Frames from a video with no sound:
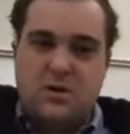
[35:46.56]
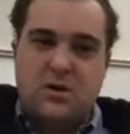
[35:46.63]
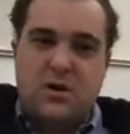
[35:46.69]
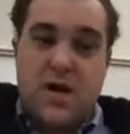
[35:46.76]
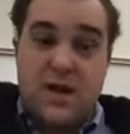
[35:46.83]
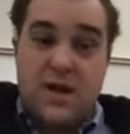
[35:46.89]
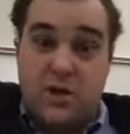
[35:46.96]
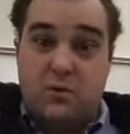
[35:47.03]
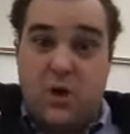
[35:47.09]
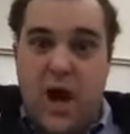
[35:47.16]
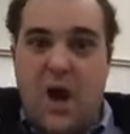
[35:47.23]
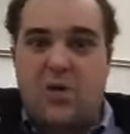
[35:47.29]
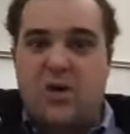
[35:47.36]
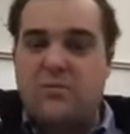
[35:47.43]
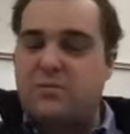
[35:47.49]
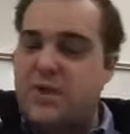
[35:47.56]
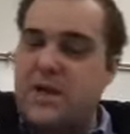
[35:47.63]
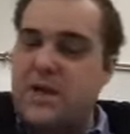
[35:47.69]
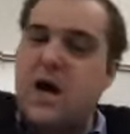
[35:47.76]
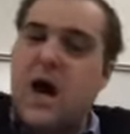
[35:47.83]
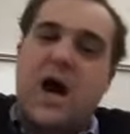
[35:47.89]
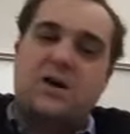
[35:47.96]
and it will
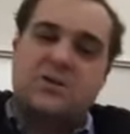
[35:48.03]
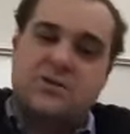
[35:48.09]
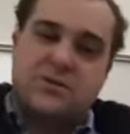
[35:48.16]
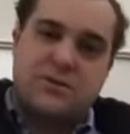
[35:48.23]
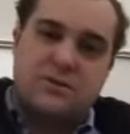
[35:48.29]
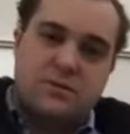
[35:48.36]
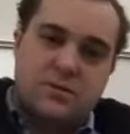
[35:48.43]
outcompete oxygen.